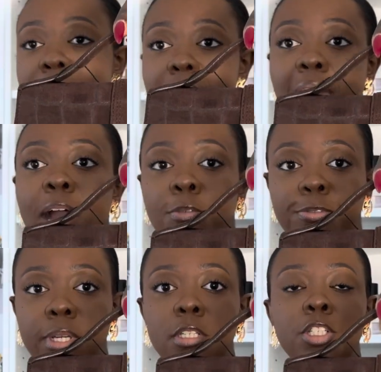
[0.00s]
this
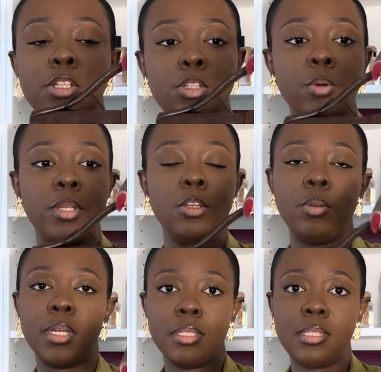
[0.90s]
outfit just so that you
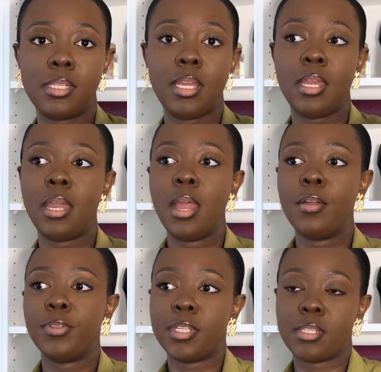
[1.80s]
can see
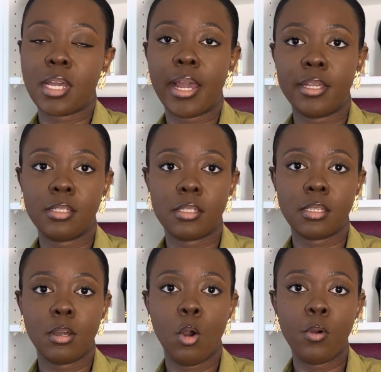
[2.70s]
the size
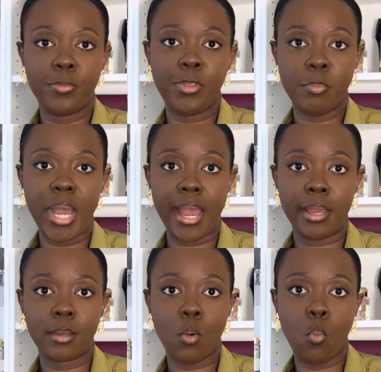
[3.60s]
of the
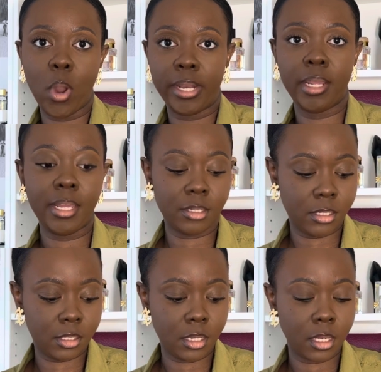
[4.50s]
bag when
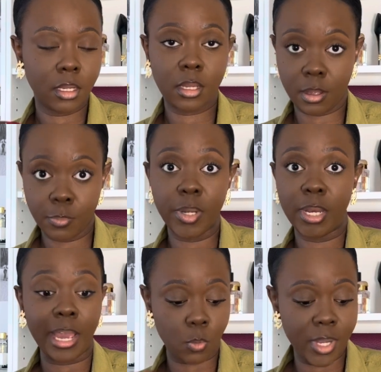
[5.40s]
it's
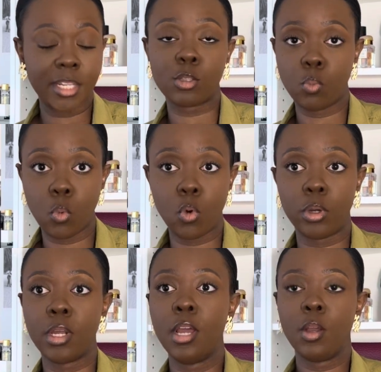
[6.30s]
when it's
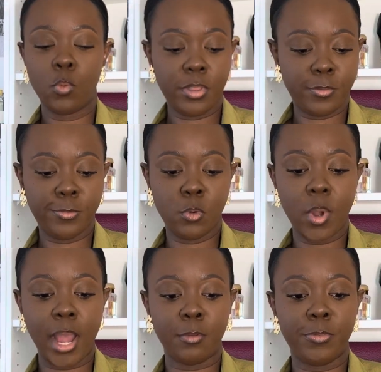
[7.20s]
worn with a full
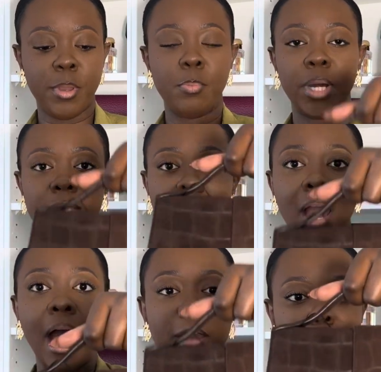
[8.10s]
outfit. But
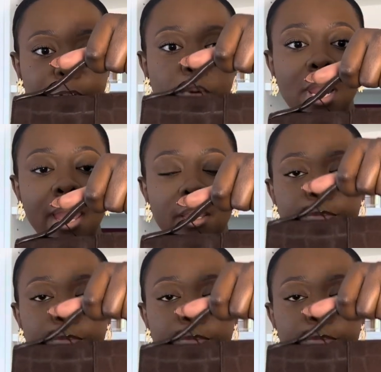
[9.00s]
I feel like